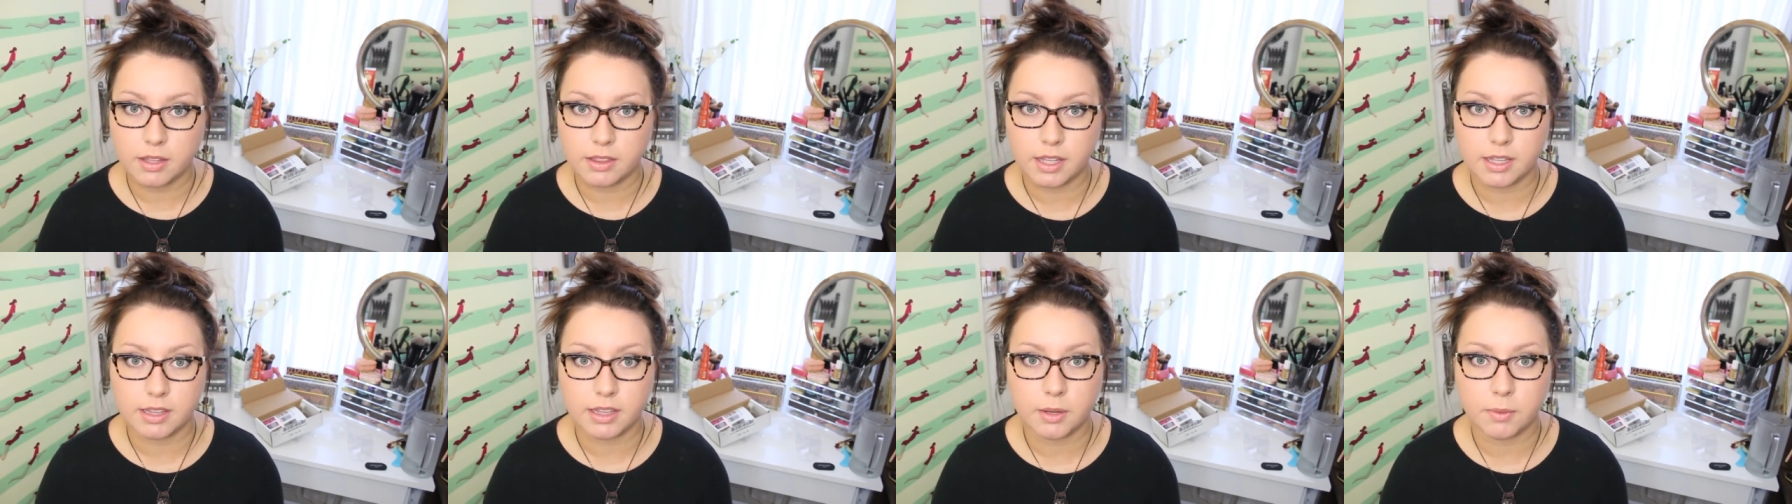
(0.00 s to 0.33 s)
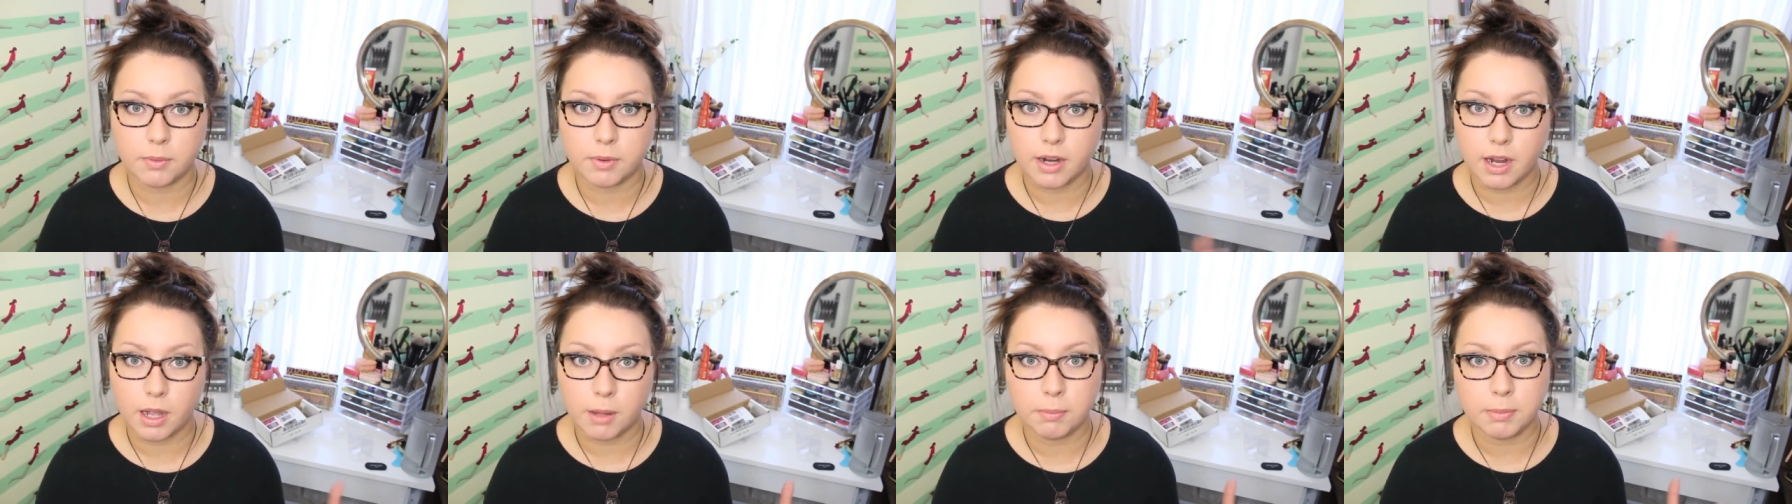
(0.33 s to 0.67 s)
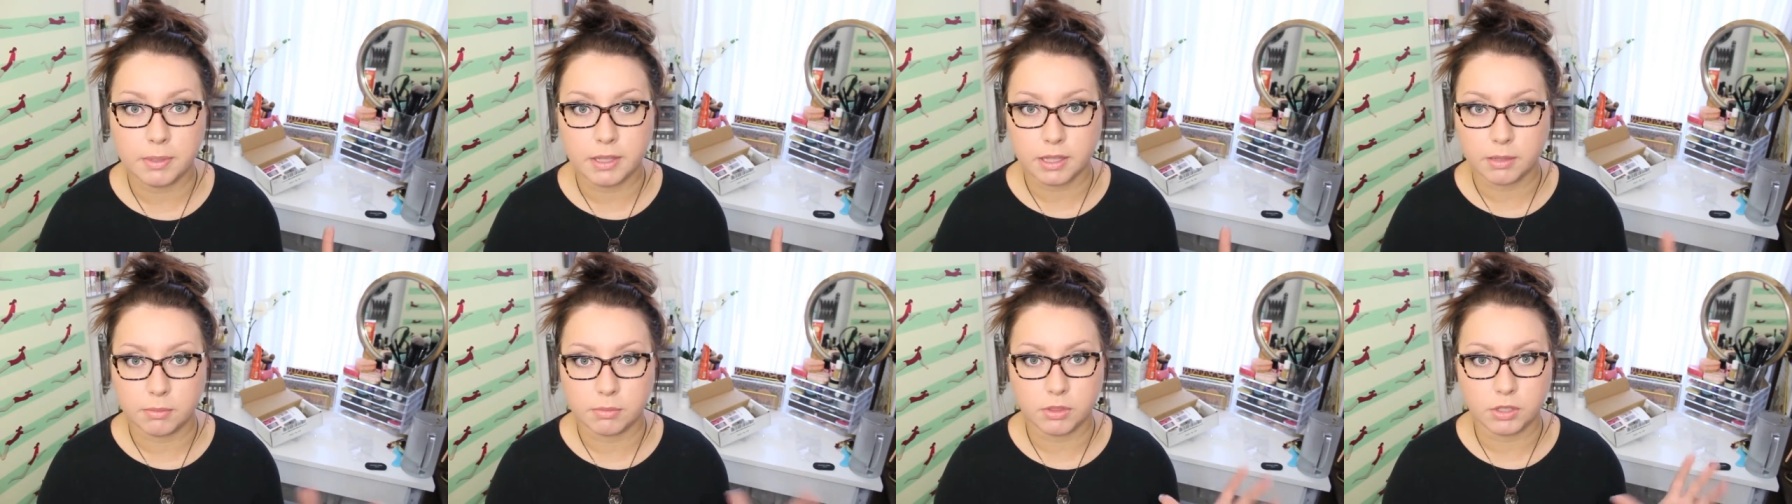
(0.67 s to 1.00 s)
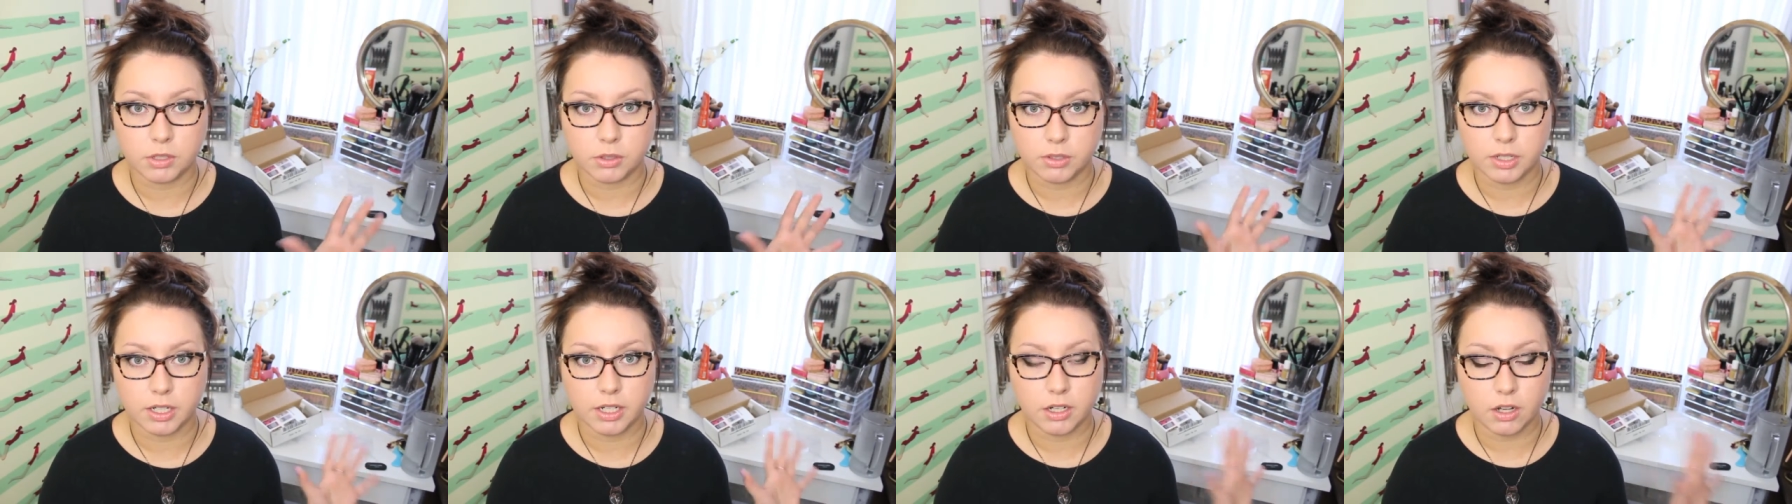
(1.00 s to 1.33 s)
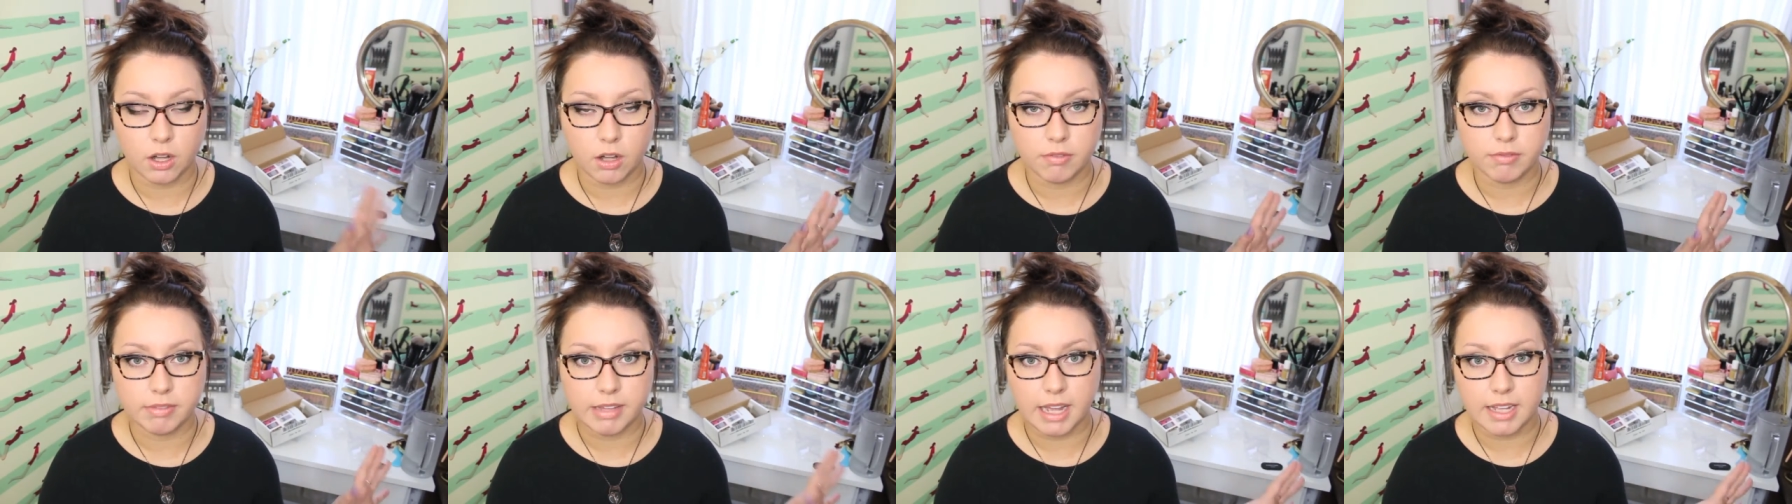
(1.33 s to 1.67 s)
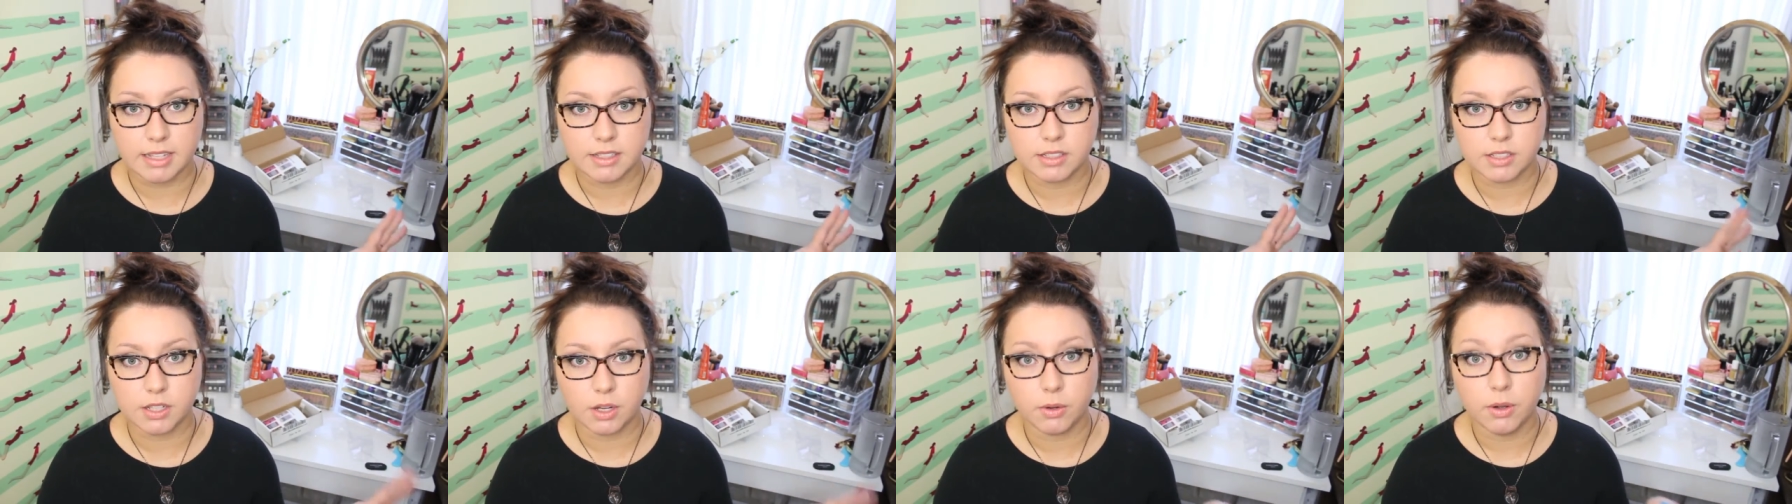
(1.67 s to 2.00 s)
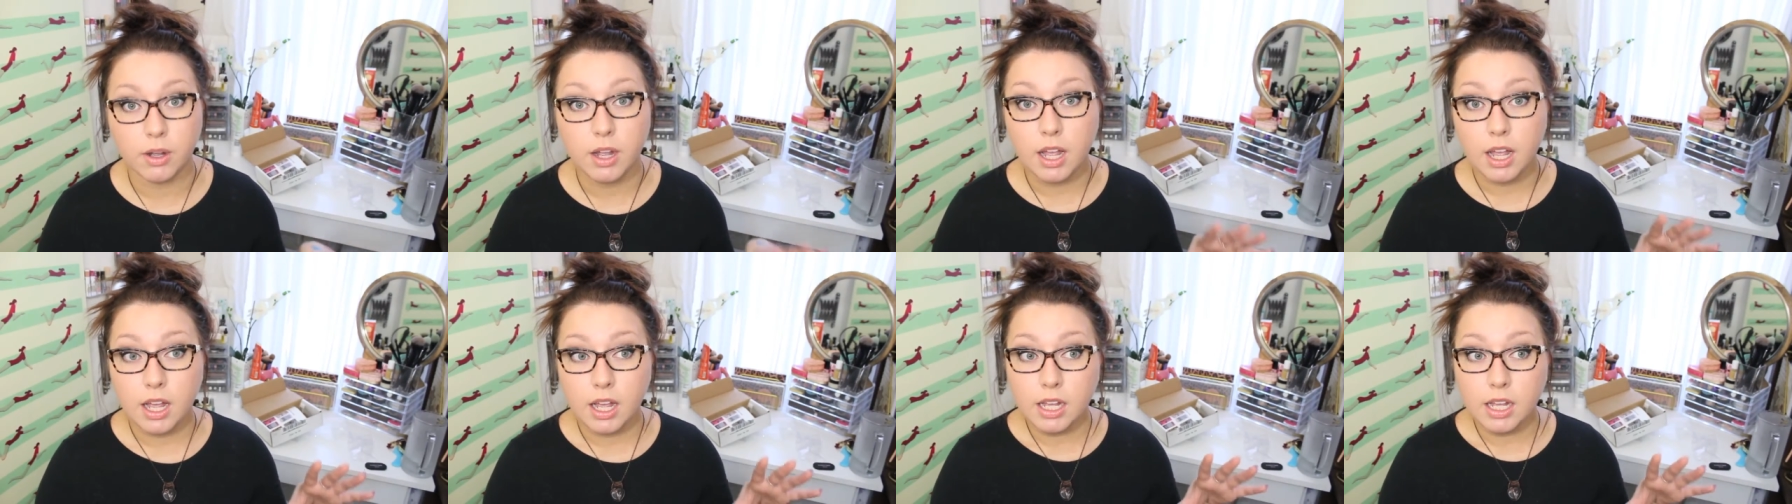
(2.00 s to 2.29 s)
and that they were helping them through it and all of that. So,